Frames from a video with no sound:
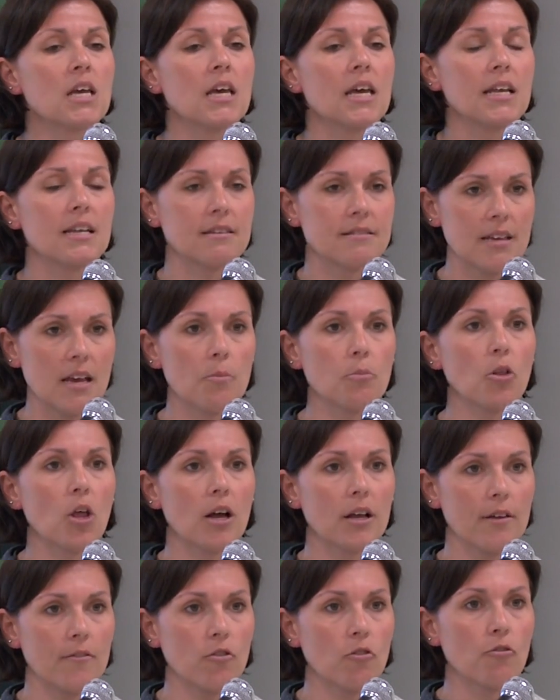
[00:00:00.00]
example
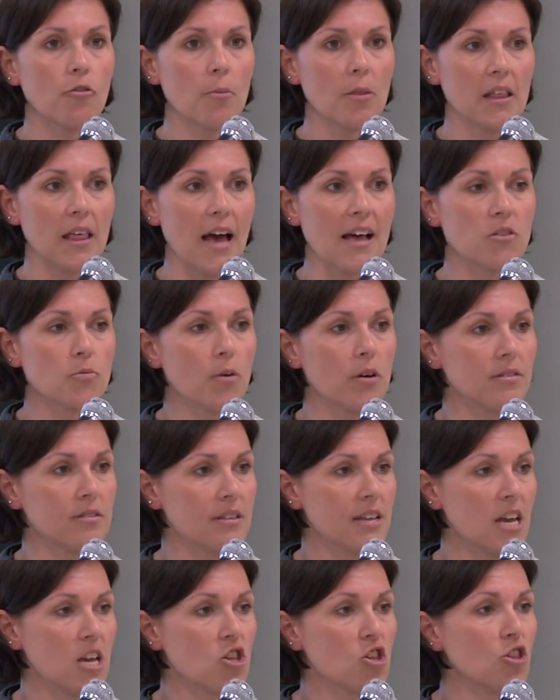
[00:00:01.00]
I'll give you from the last
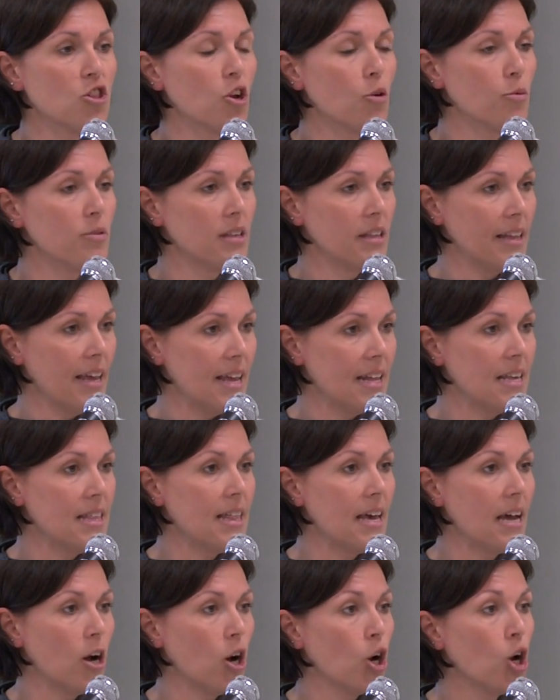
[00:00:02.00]
presentation, there was a lady
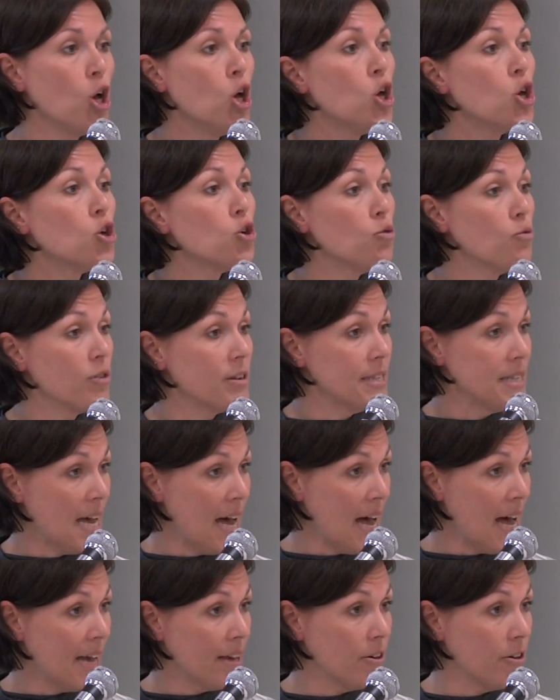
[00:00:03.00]
there who
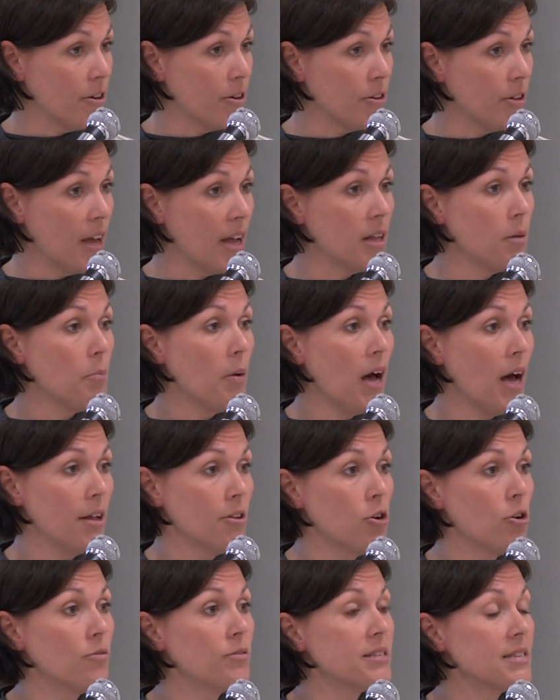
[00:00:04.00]
retired, and upon
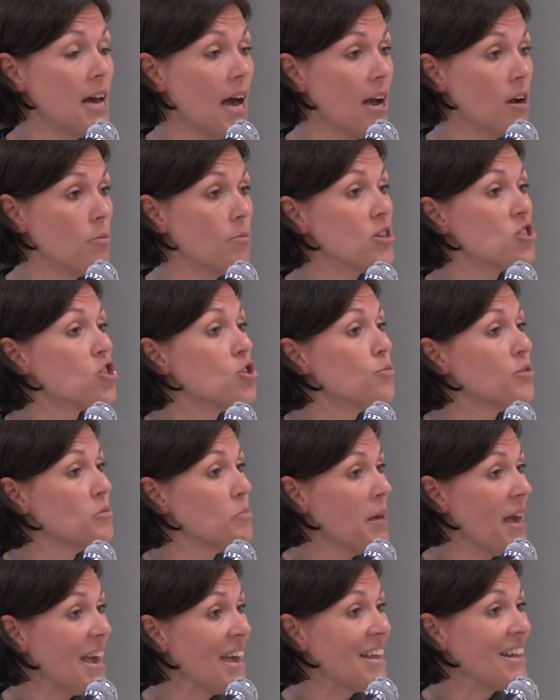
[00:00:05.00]
her retirement, she was
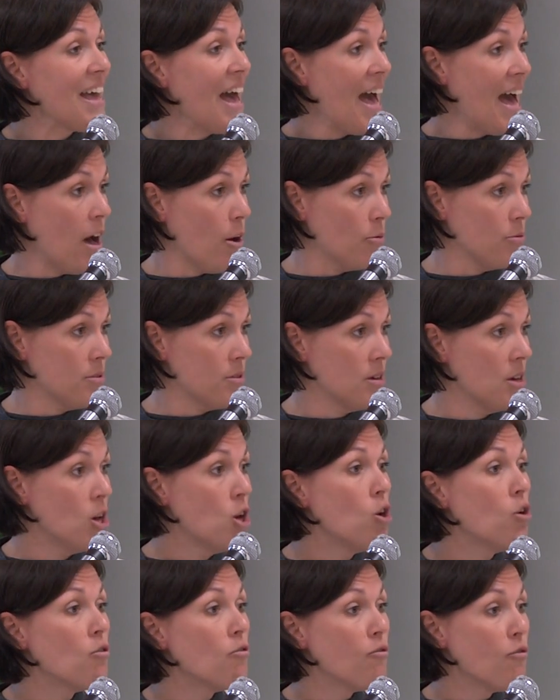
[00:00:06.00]
paid out
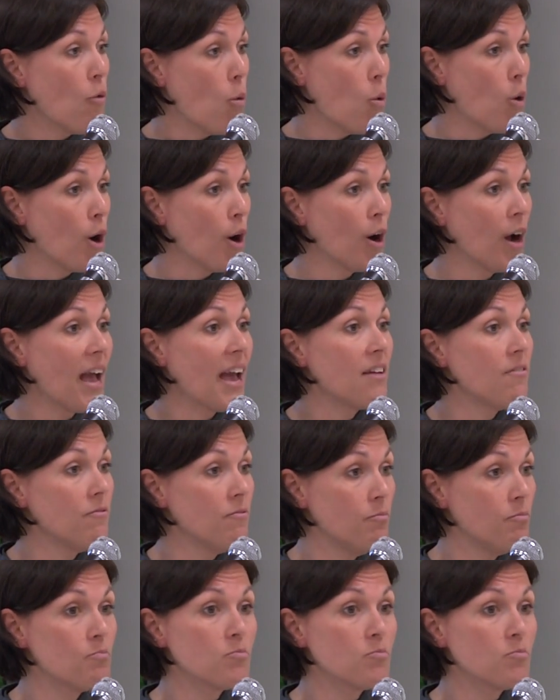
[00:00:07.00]
for a